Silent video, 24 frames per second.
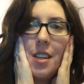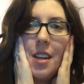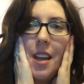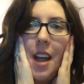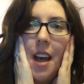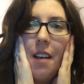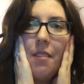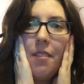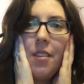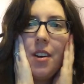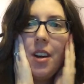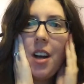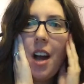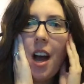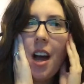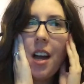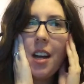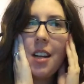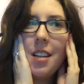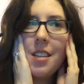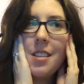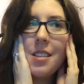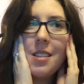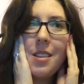never
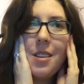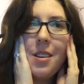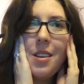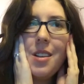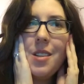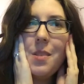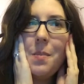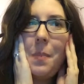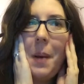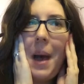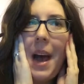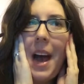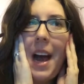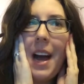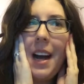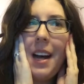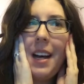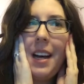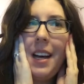got his looks back.